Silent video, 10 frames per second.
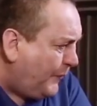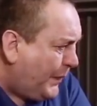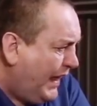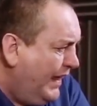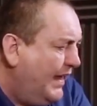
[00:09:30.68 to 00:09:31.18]

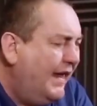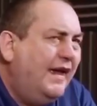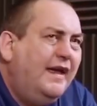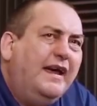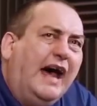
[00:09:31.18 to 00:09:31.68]

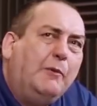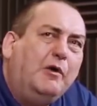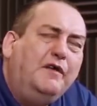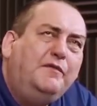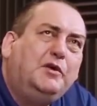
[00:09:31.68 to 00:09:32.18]
and
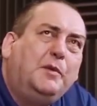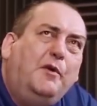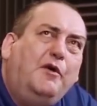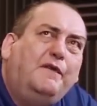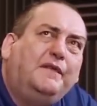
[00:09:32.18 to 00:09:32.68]
one of them
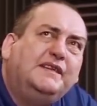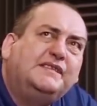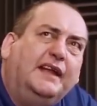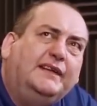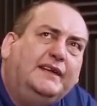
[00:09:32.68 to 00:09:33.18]
come over and
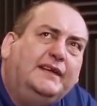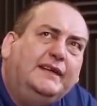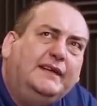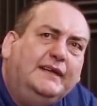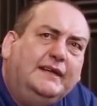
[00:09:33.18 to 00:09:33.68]
said,
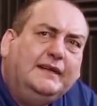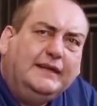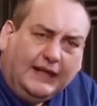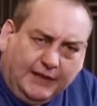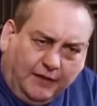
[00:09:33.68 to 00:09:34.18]

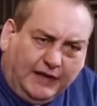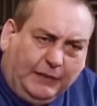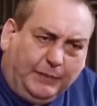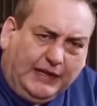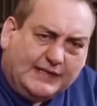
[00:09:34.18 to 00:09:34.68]
Are you all
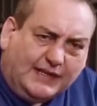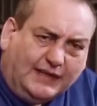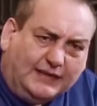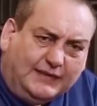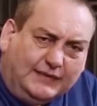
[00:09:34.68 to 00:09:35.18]
right,
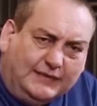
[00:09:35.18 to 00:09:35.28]
Peter?